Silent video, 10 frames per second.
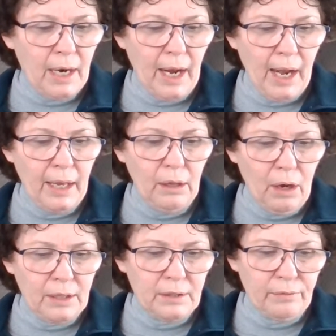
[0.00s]
on any
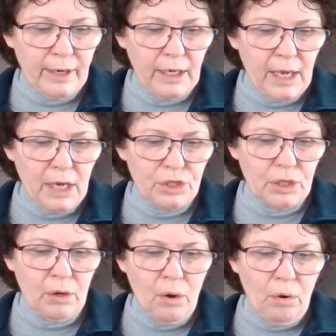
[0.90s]
laws of
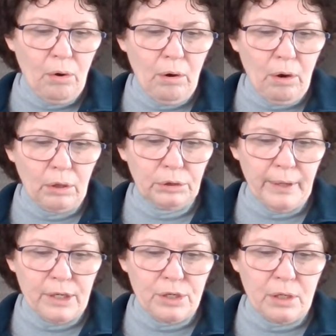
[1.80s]
radiation or
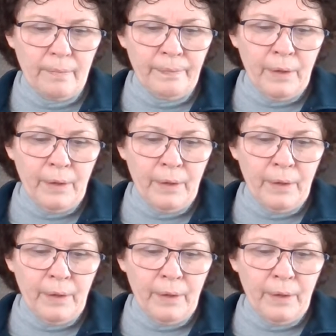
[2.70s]
alteration